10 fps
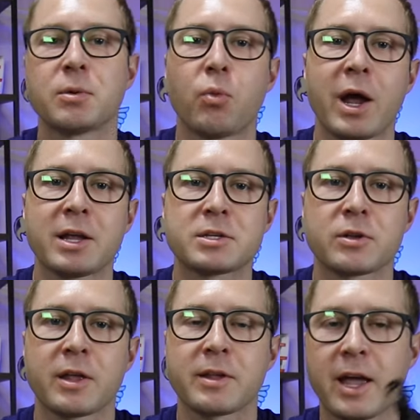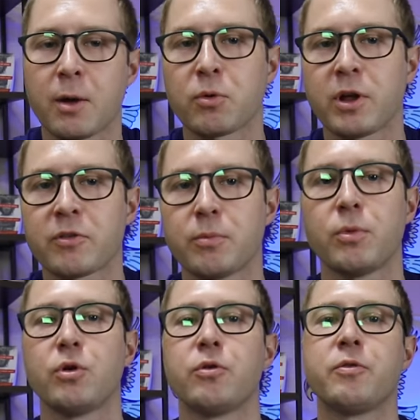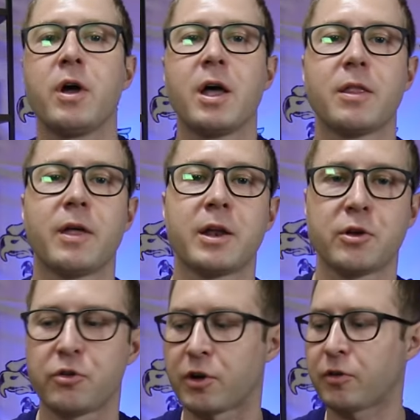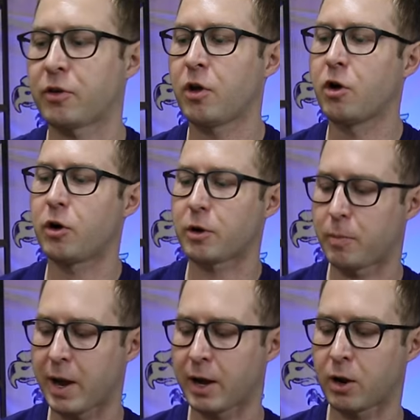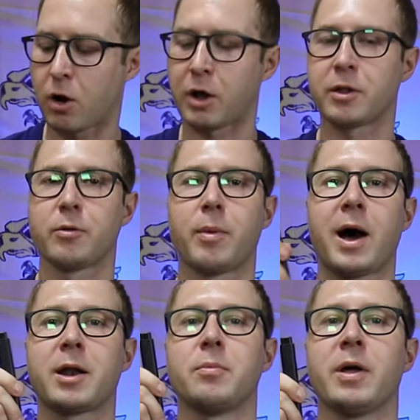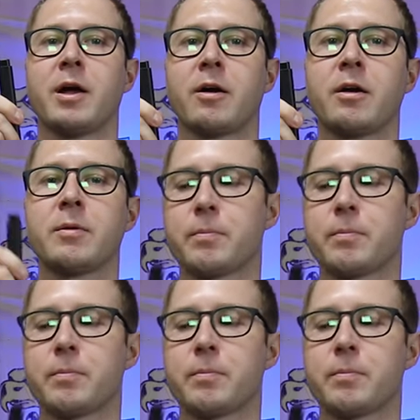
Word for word: some weight so that the camera doesn't move, then you just hook a bag onto the bottom there.